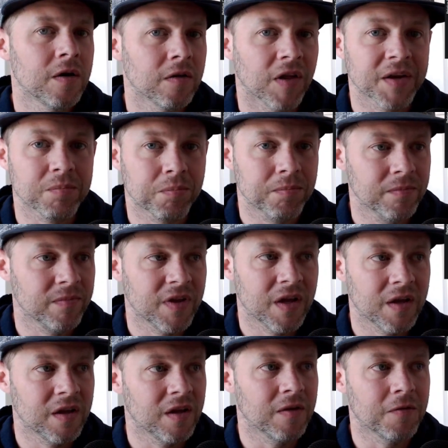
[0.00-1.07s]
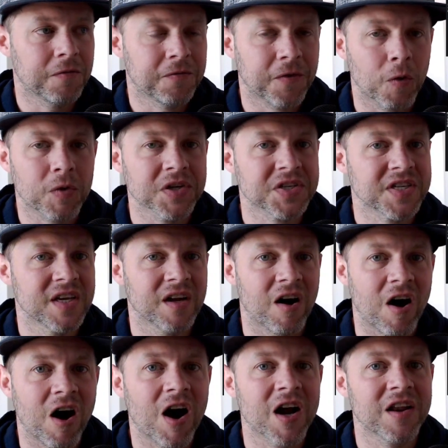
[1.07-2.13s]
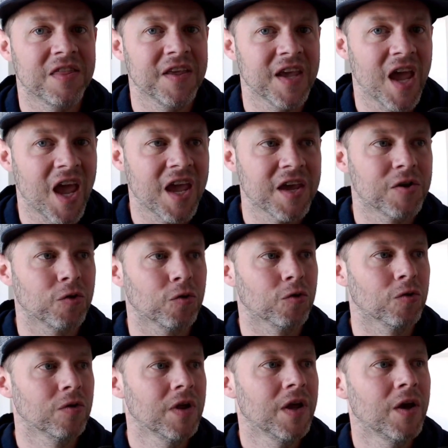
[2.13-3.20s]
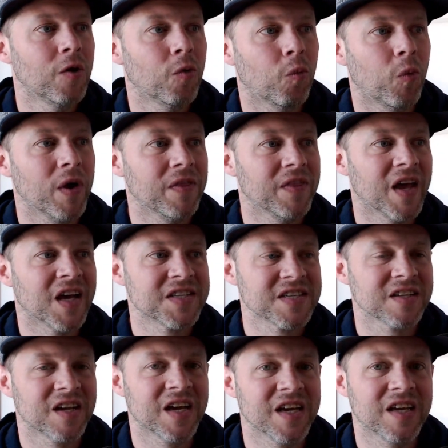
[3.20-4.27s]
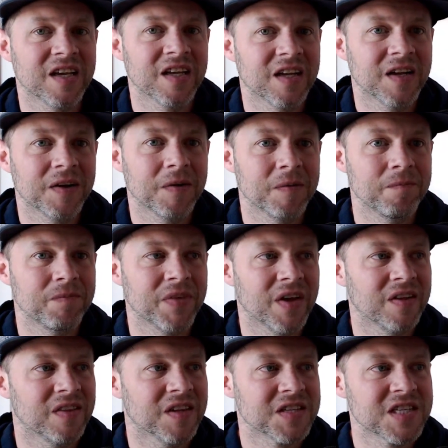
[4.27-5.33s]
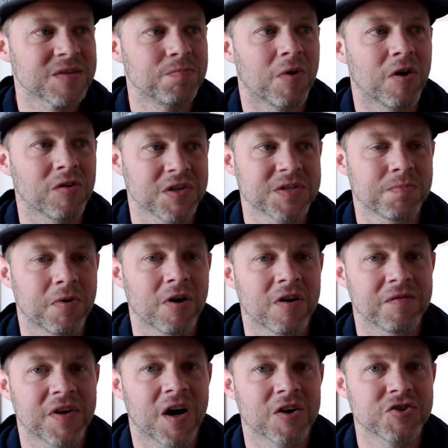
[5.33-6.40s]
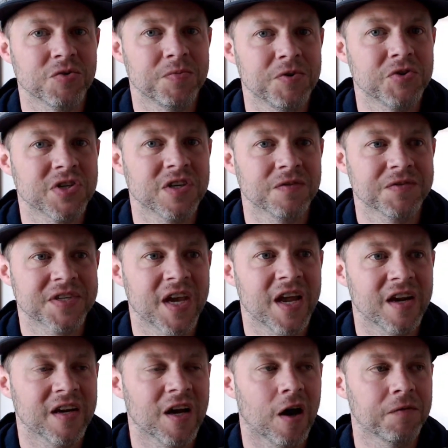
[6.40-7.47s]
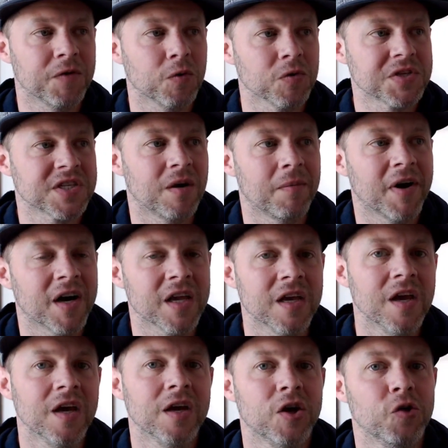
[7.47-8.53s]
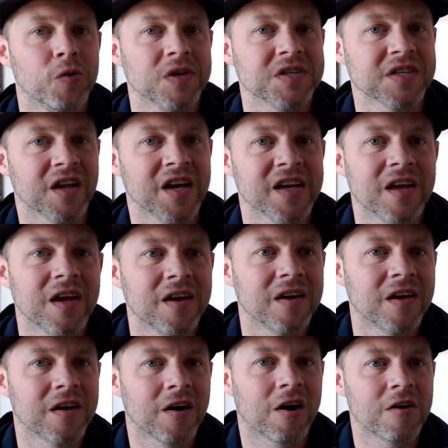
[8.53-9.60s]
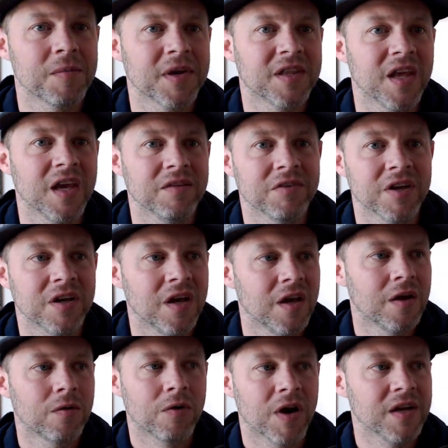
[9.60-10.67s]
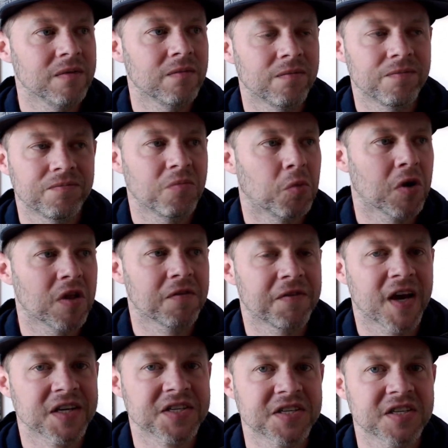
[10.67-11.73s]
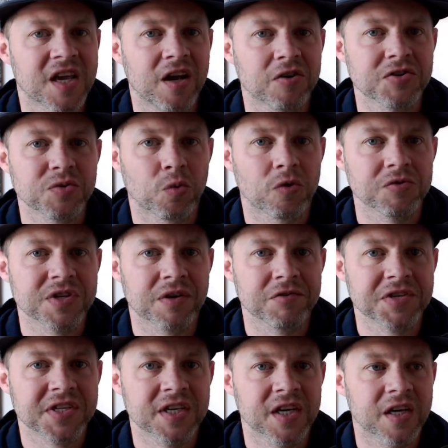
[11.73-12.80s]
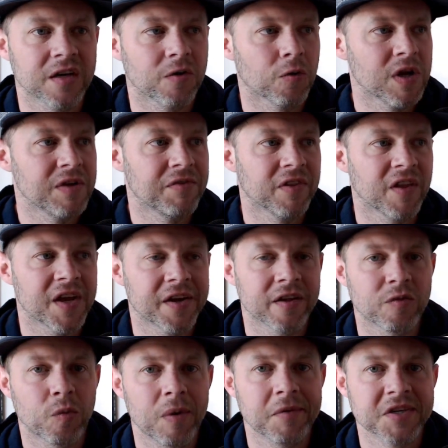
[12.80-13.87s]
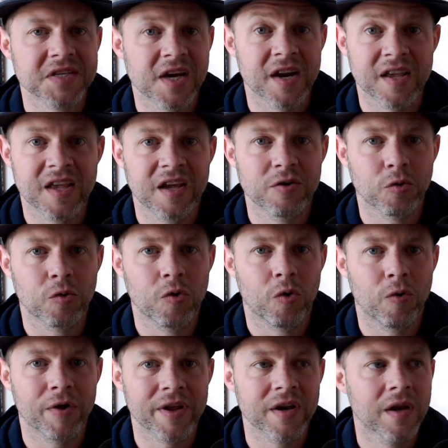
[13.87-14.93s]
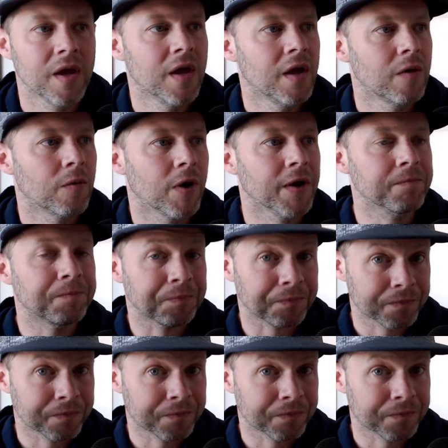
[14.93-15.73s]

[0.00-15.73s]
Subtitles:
like focusing on the ankle when that's like the smallest part of contribution of skating. Now, if you were somebody who is like Connor McDavid, right? One of the fastest skaters the world's ever seen, or even like on the women's side of Kendall Coyne, right?